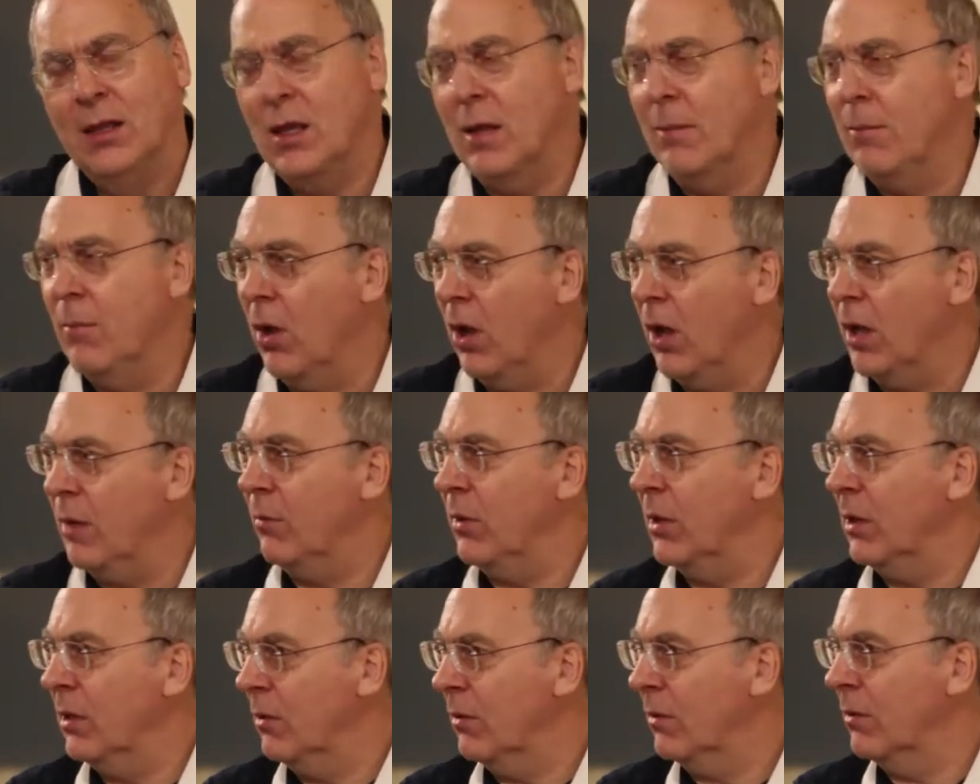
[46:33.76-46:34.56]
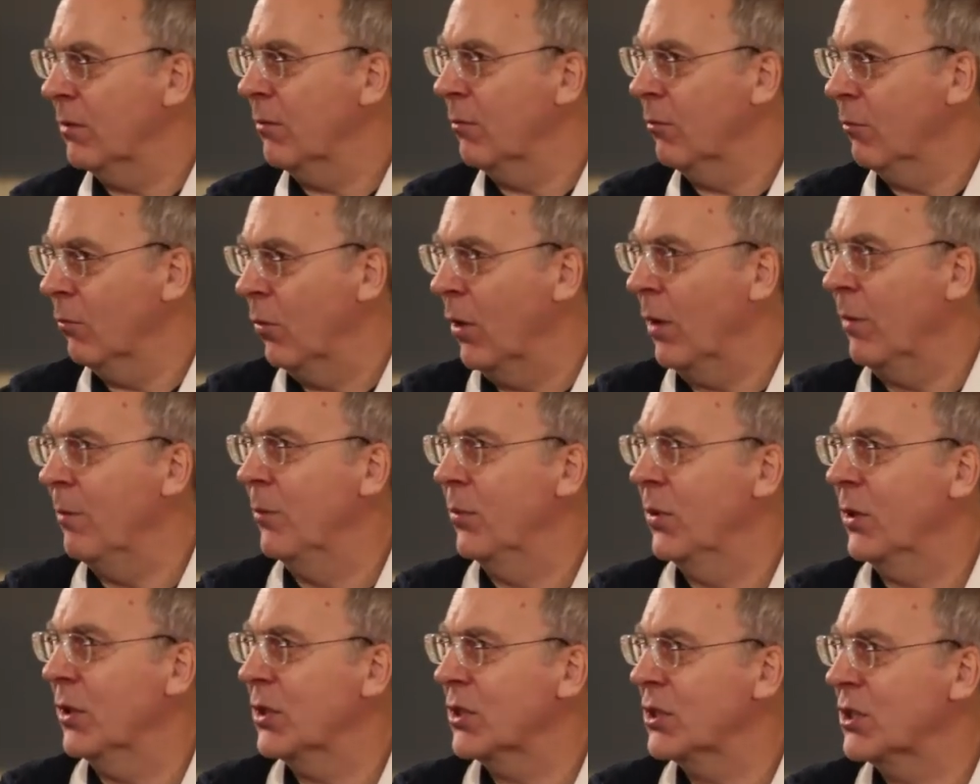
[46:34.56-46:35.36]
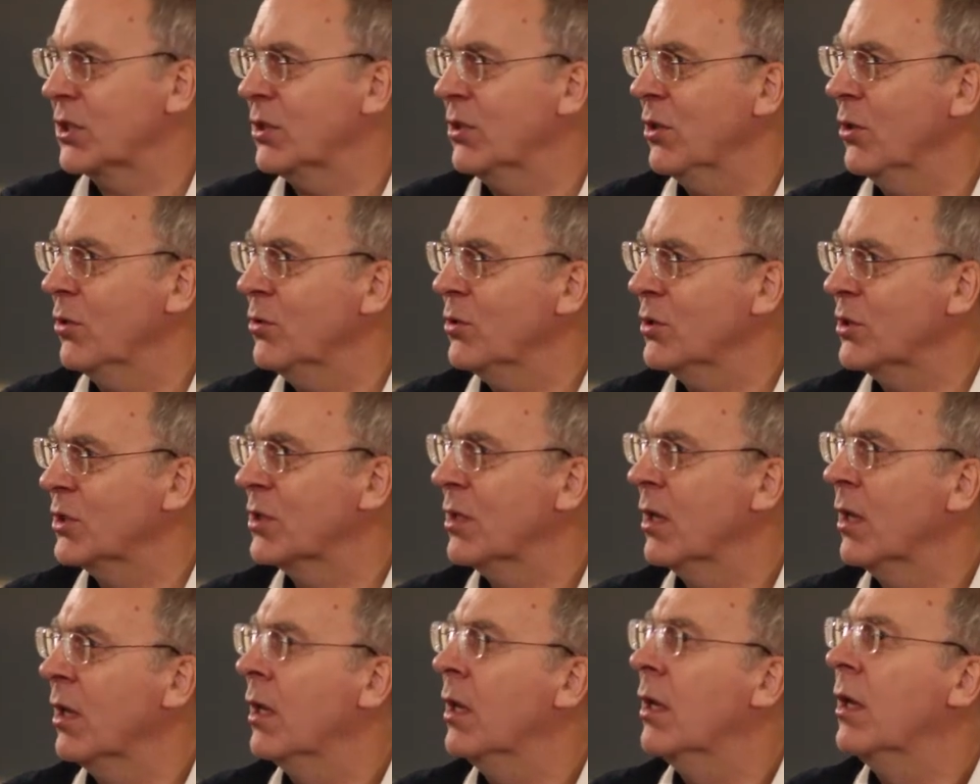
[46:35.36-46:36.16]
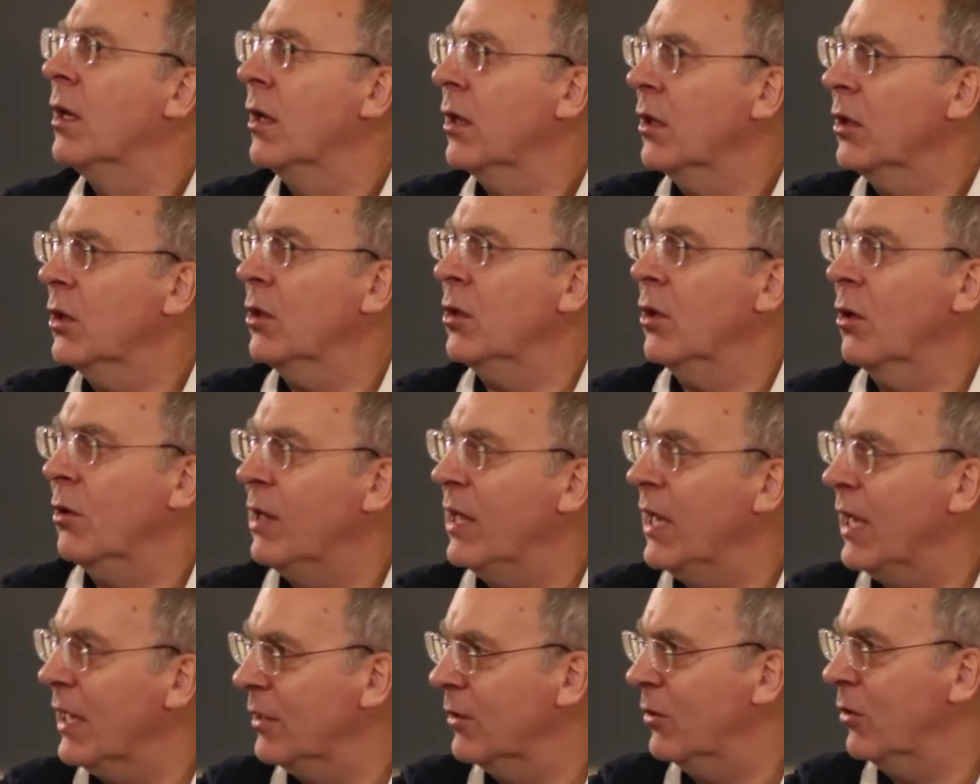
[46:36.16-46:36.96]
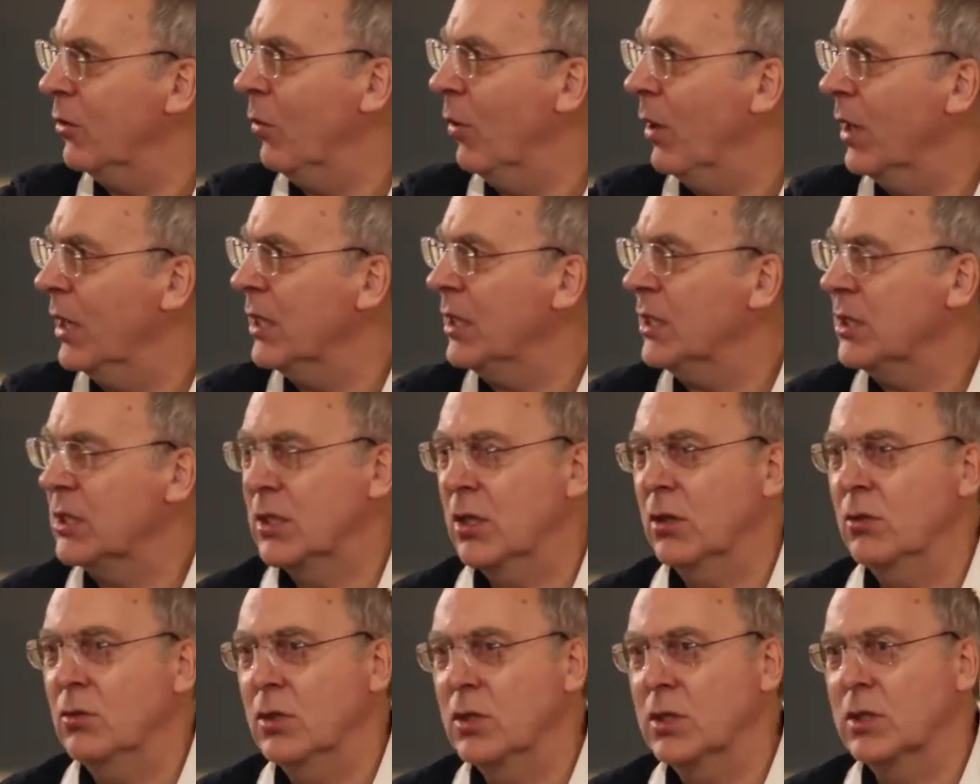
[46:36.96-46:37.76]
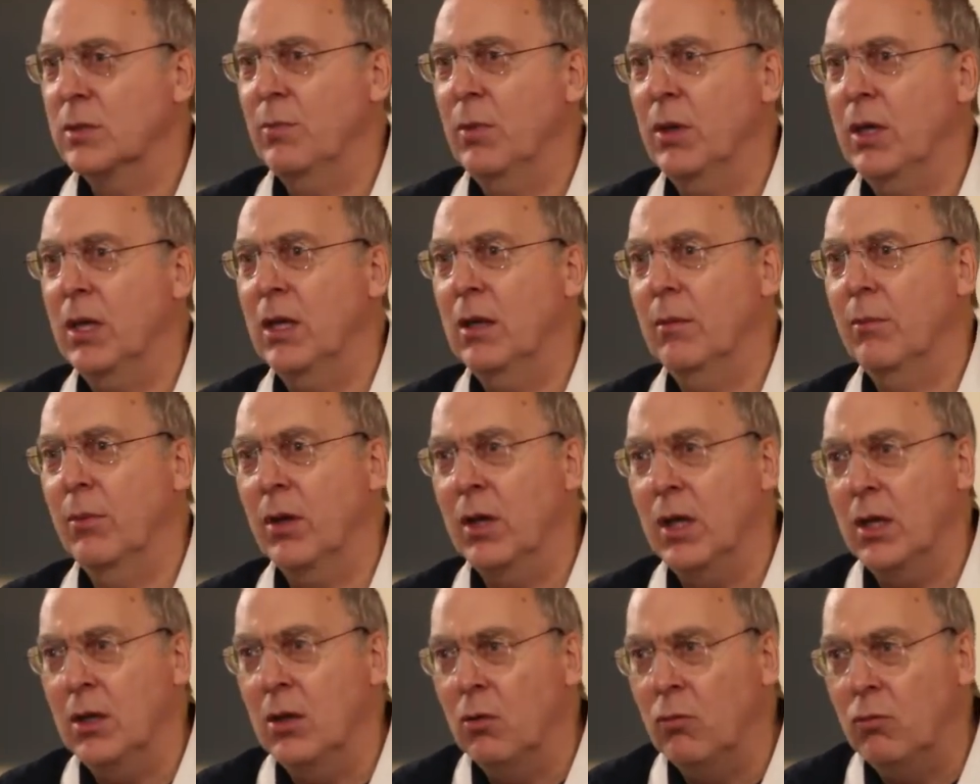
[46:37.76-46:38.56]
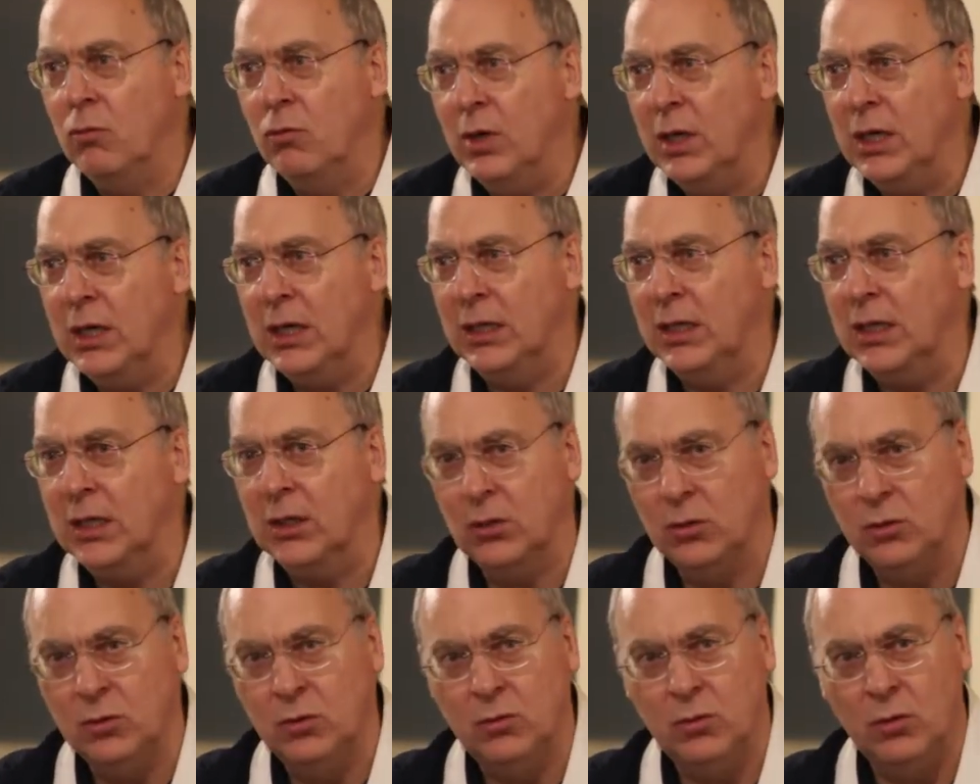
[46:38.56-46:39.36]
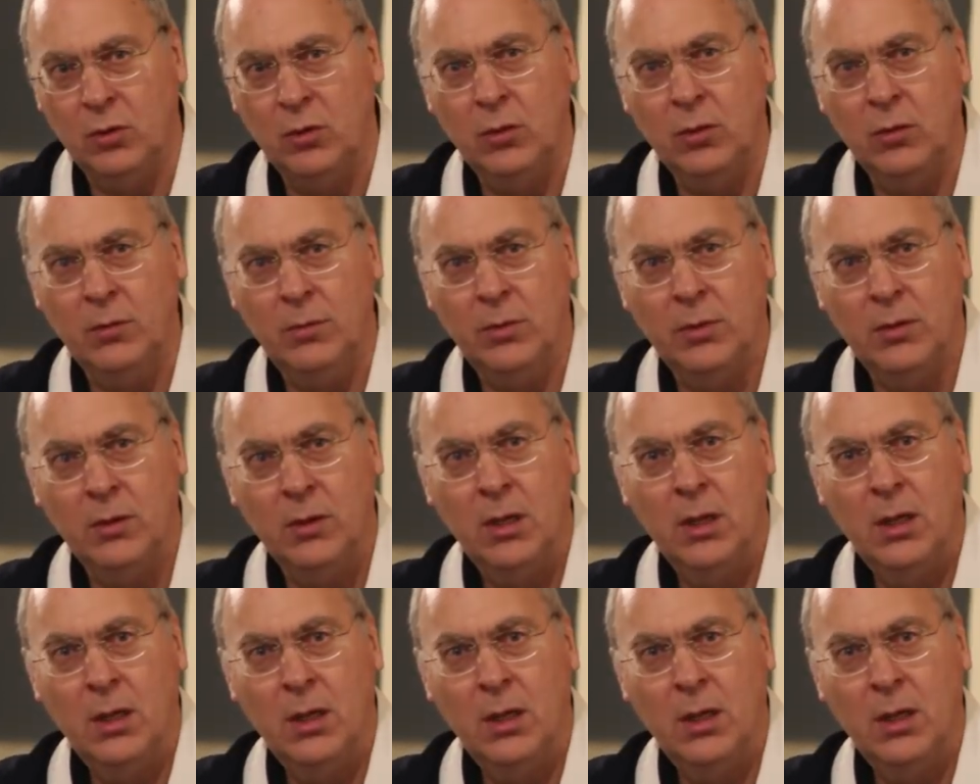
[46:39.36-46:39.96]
There might be one person who's, you know, led the way, so to speak, but in a really good group,